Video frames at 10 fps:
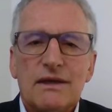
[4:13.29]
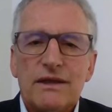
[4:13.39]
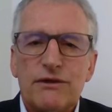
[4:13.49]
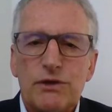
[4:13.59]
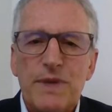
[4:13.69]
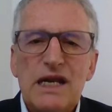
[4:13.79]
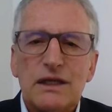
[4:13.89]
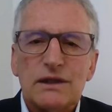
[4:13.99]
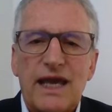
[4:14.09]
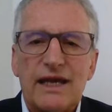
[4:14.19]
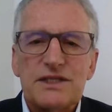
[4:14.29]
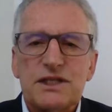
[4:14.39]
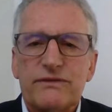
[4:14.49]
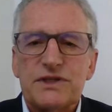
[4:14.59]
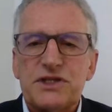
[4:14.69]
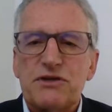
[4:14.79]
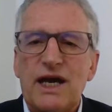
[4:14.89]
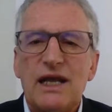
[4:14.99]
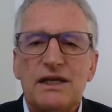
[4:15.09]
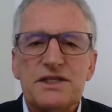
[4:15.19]
The Rabbinical Council of
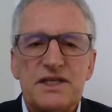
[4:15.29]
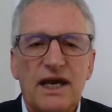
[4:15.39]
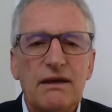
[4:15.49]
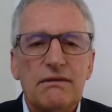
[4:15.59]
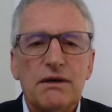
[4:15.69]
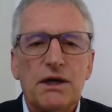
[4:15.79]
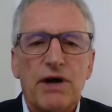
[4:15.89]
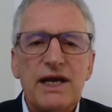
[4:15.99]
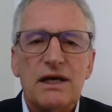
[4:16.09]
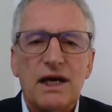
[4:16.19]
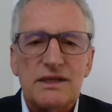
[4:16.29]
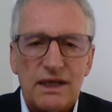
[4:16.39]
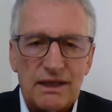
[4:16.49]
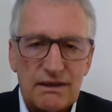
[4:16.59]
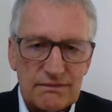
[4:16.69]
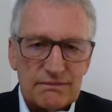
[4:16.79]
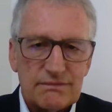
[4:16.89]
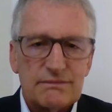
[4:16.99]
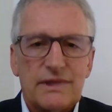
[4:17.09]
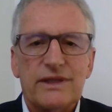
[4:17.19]
Australia said, great idea.
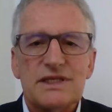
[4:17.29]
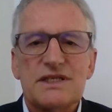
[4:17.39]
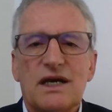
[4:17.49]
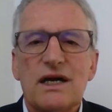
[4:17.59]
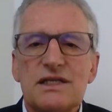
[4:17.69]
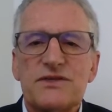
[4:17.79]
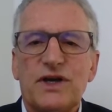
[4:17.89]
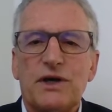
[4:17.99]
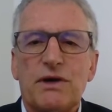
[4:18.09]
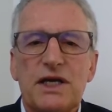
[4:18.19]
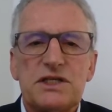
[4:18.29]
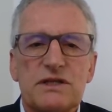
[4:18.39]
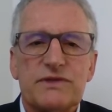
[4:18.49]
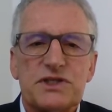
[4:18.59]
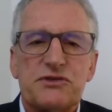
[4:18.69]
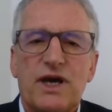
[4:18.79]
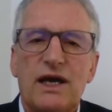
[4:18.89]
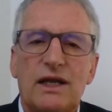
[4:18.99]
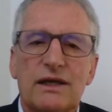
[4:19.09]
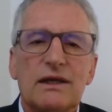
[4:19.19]
And the Zionist Federation of
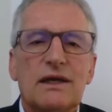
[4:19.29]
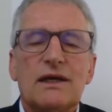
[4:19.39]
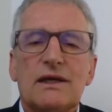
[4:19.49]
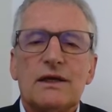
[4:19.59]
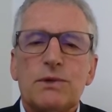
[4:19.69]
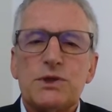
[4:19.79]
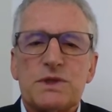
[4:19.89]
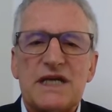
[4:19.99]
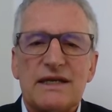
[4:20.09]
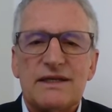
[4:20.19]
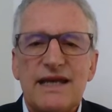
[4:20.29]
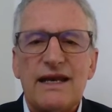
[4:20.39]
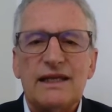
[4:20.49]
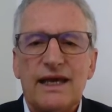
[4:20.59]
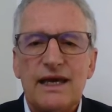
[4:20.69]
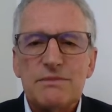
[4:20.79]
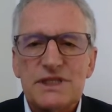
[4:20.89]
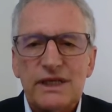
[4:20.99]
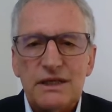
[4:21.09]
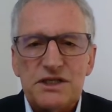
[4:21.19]
Australia, which was under Danny Lamb's
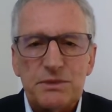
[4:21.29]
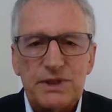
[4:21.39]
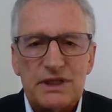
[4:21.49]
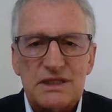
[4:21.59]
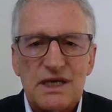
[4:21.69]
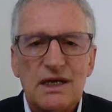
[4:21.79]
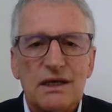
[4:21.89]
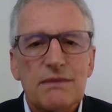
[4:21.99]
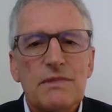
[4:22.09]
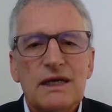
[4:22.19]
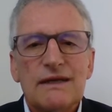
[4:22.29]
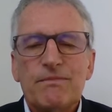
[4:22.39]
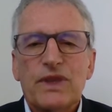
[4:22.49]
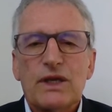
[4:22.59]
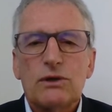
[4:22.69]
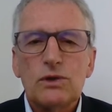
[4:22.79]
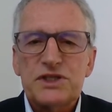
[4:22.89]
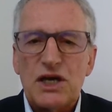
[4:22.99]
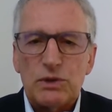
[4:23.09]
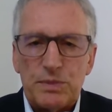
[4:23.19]
leadership at the time,
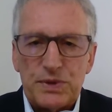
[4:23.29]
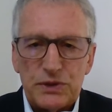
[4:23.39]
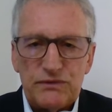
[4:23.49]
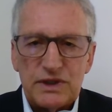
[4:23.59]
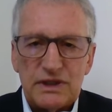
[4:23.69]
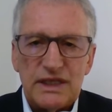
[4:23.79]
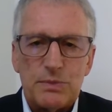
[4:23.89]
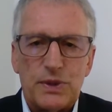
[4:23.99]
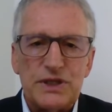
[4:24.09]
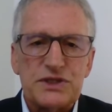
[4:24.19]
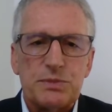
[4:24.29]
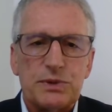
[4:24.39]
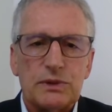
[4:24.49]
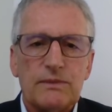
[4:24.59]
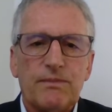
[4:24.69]
also approved it in principle.